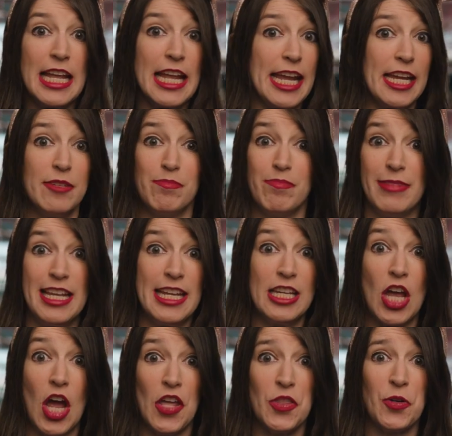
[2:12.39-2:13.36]
And
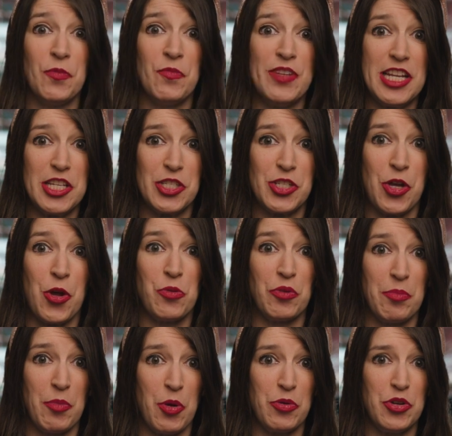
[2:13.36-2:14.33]
in other VS Code
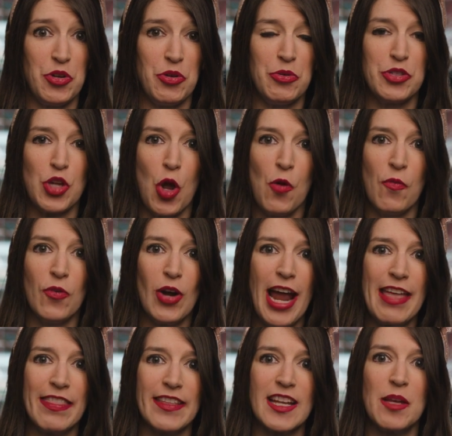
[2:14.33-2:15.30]
remote news, over
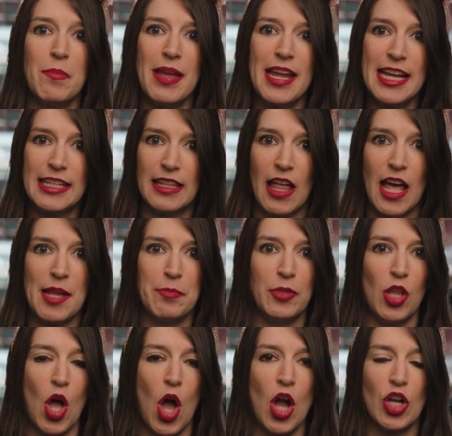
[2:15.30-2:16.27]
at the command line
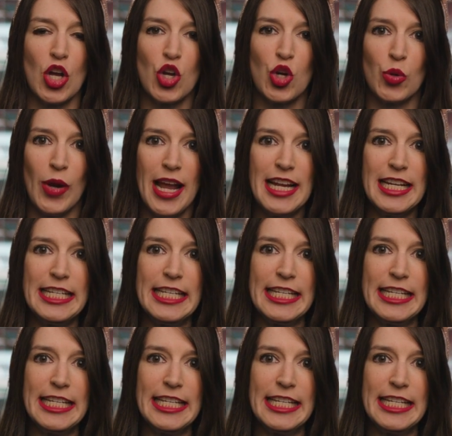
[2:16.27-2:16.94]
blog, Craig